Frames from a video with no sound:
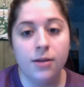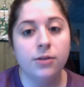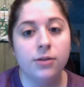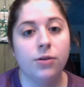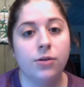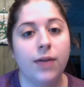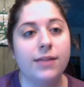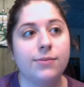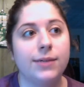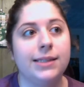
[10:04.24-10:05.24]
So
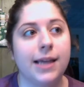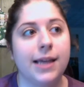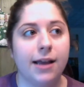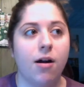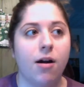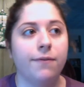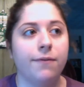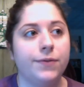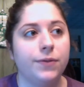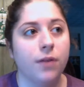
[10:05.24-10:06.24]
that's when he's getting
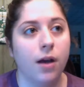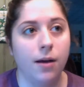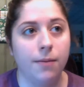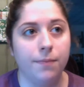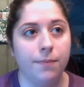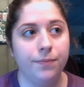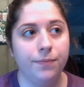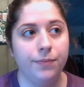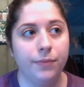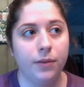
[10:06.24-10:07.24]
off
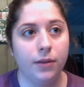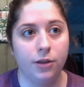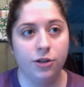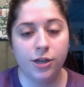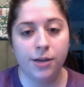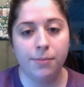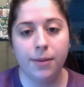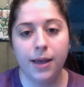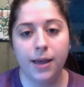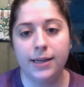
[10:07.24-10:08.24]
the ship
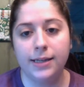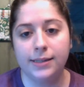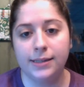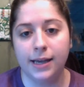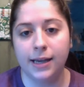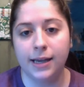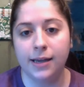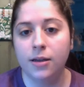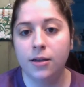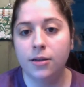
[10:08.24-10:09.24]
and he's saying,
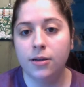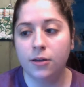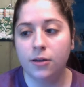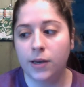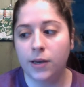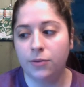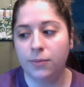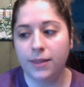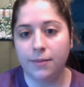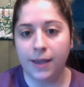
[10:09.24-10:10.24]
"Commander, you
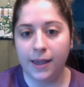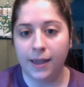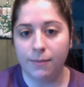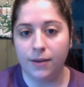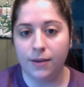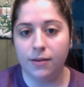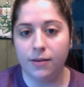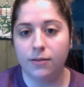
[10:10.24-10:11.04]
made them hate me.